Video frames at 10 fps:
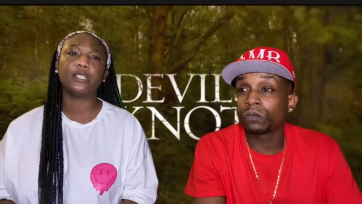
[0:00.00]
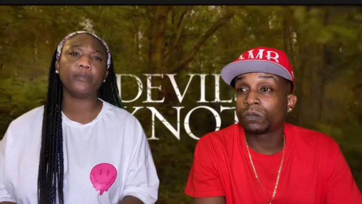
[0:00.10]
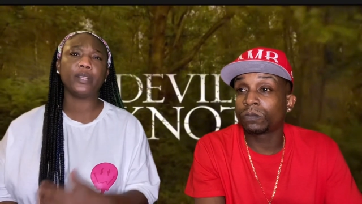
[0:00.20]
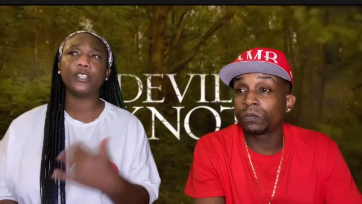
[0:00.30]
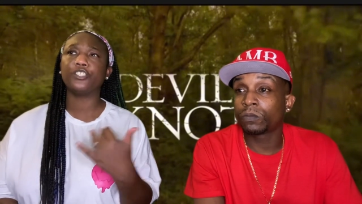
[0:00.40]
Speaker 1: The
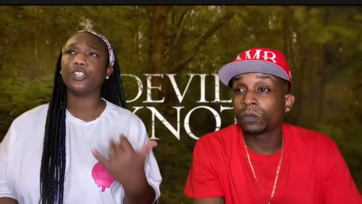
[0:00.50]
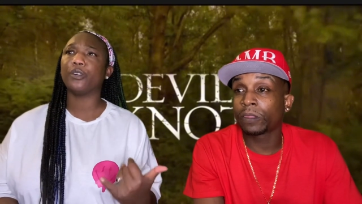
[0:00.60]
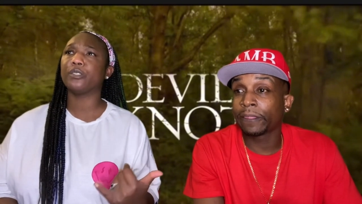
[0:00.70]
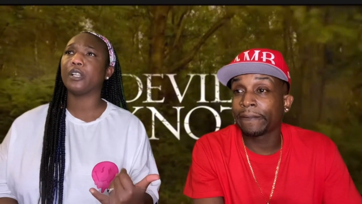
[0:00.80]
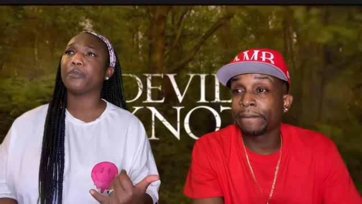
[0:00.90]
police
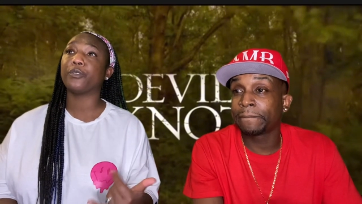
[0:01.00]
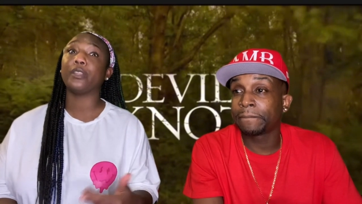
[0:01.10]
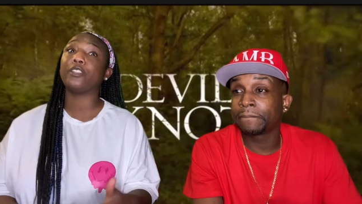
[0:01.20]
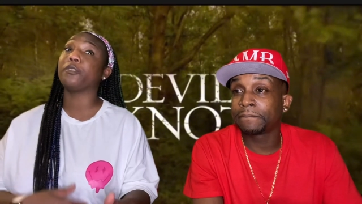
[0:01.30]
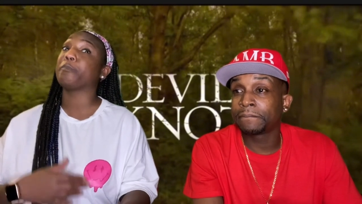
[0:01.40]
shows up.
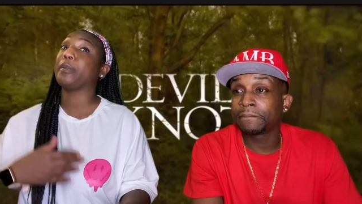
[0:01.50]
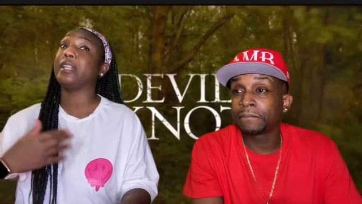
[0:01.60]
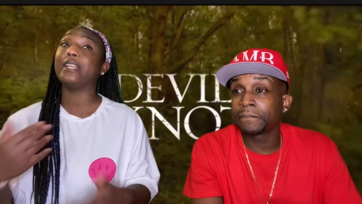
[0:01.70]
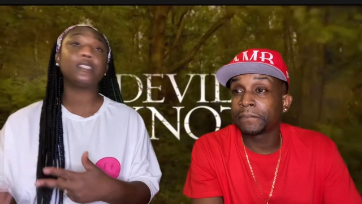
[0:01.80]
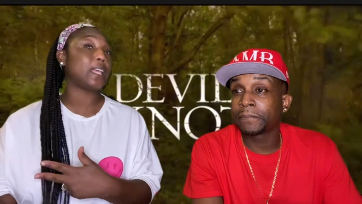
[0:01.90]
The
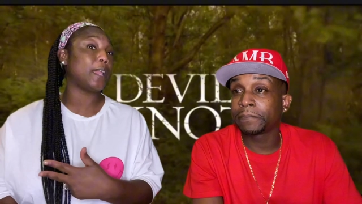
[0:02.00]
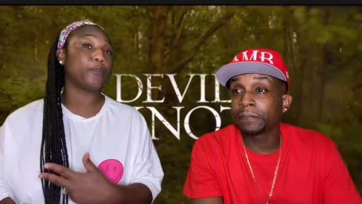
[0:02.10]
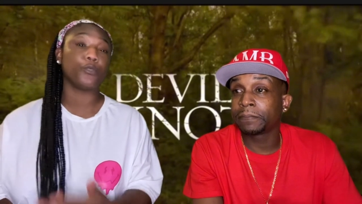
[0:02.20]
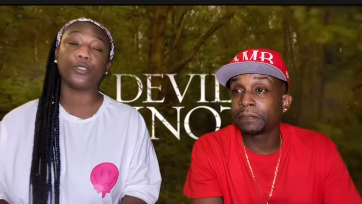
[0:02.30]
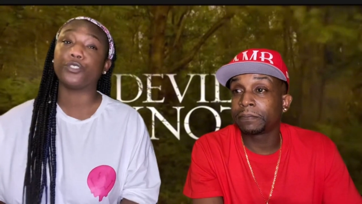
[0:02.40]
police came
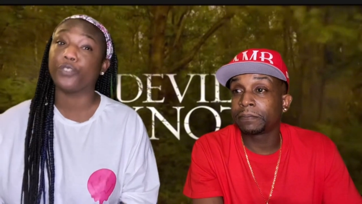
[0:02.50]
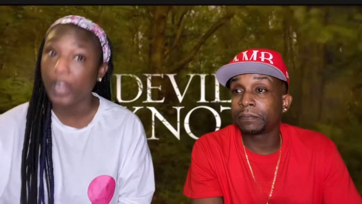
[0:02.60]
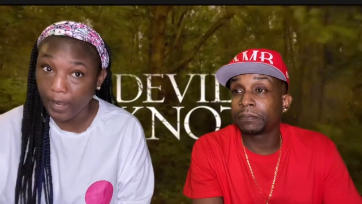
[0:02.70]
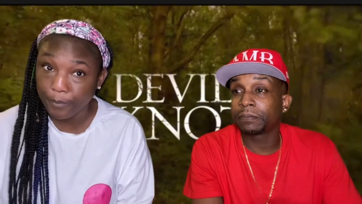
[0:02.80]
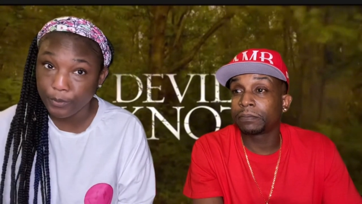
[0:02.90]
through the
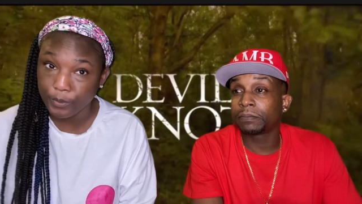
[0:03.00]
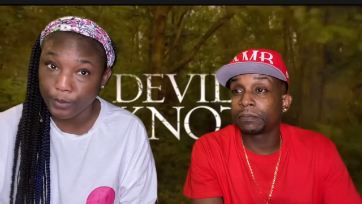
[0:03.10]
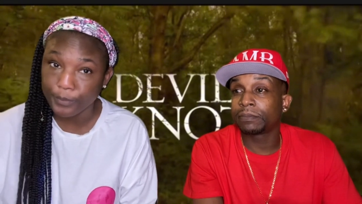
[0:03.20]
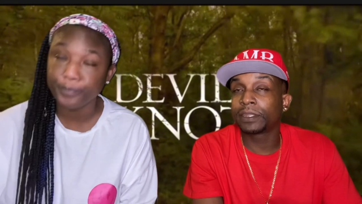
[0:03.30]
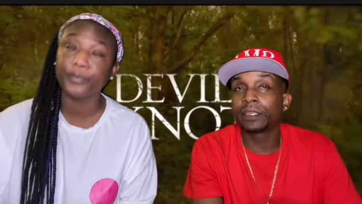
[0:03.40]

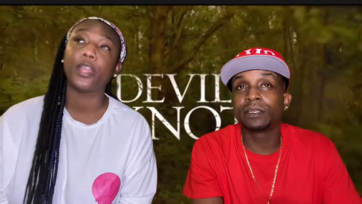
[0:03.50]
drive-through,